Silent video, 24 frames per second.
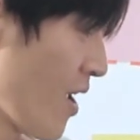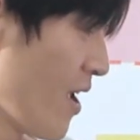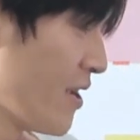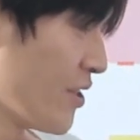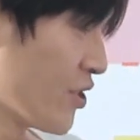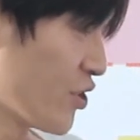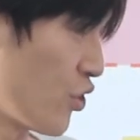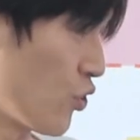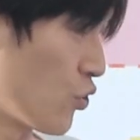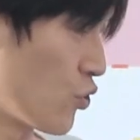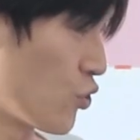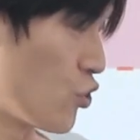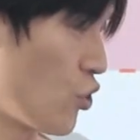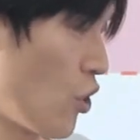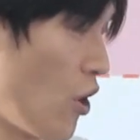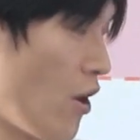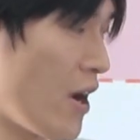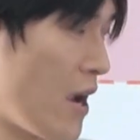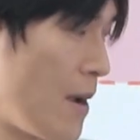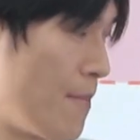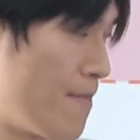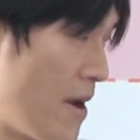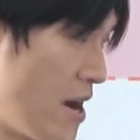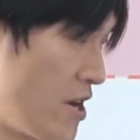So draw a
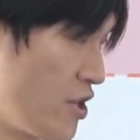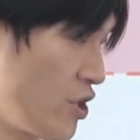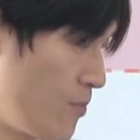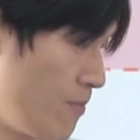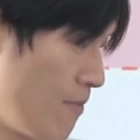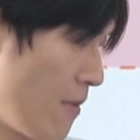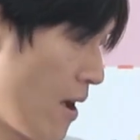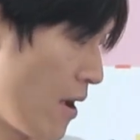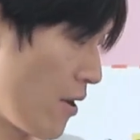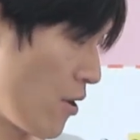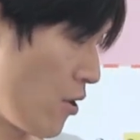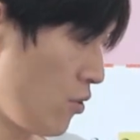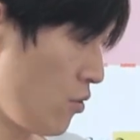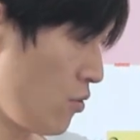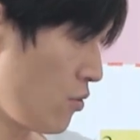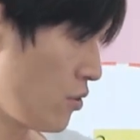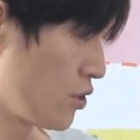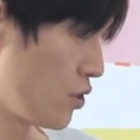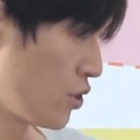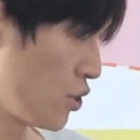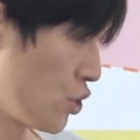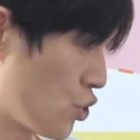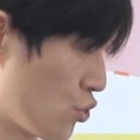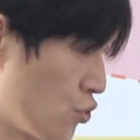comparison model
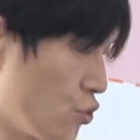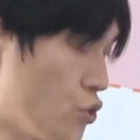to